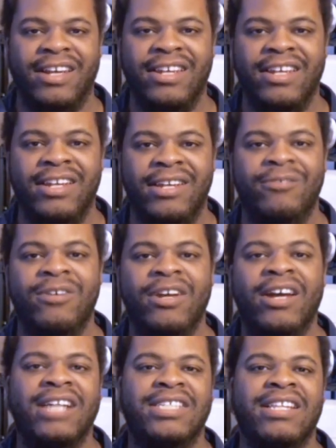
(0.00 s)
he
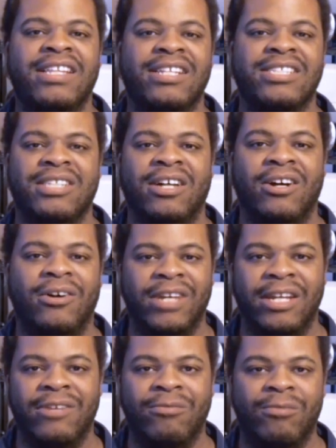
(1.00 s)
attended the show.
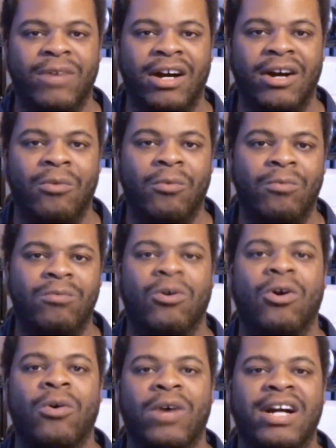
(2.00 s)
He
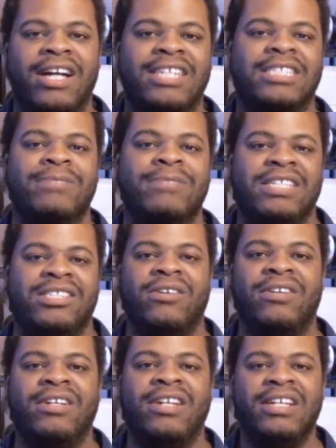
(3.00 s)
wore a custom
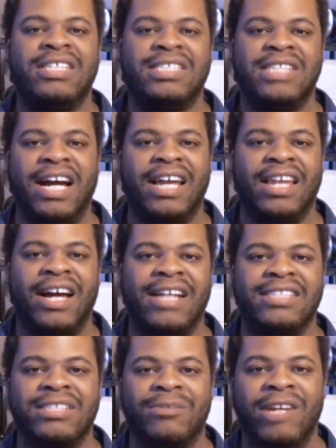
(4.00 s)
T-shirt
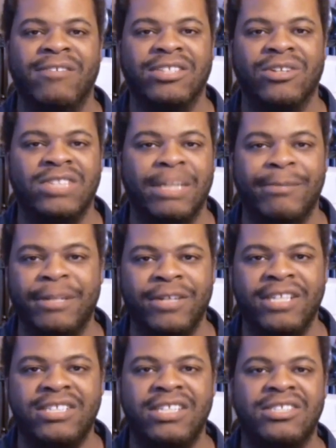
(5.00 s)
stylized in one of his old
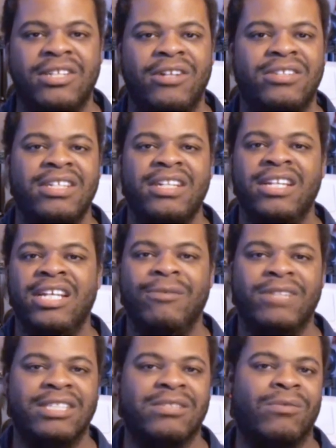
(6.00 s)
WWE T-shirts and
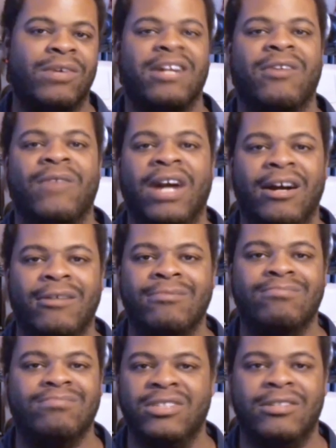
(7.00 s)
was just running
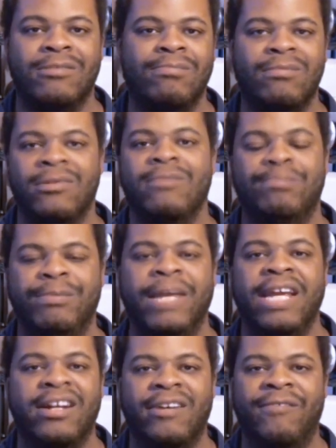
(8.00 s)
around, you know,
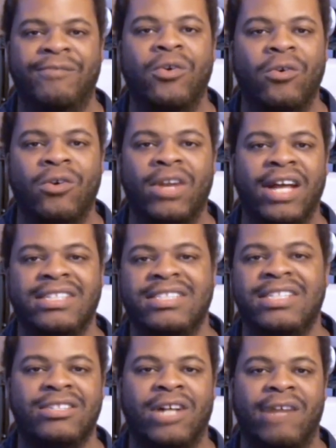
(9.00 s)
being a fool as
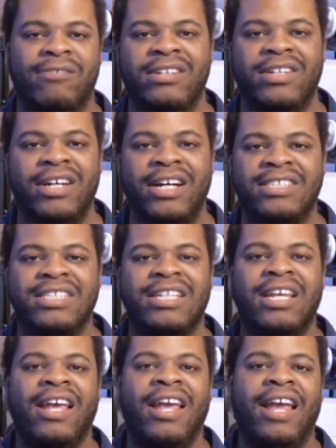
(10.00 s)
he often does.
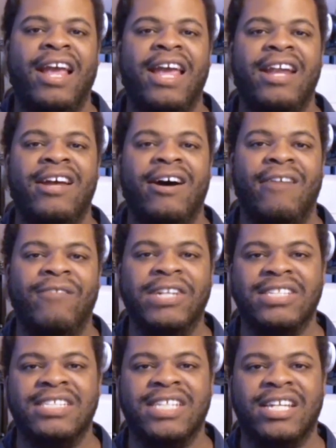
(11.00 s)
And
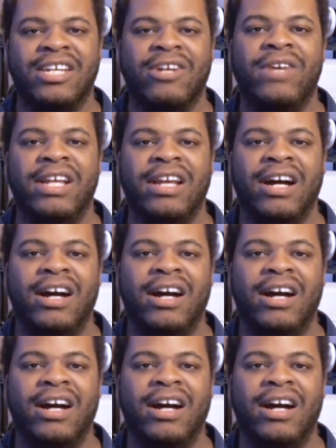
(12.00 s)
eventually, security